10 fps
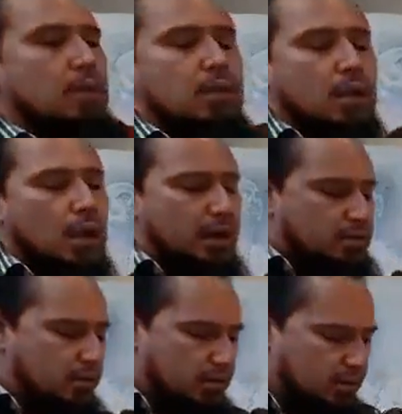Alright,
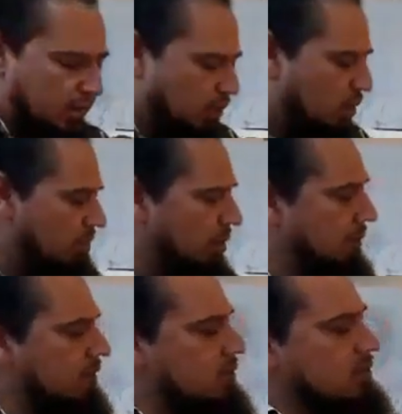so that's a little warm-up
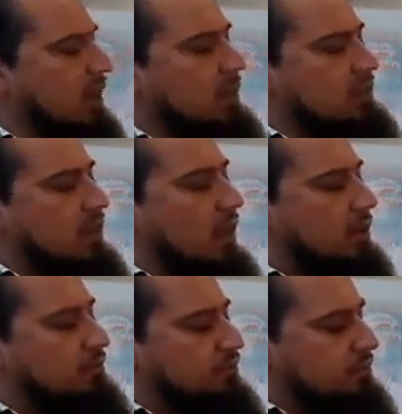exercise. So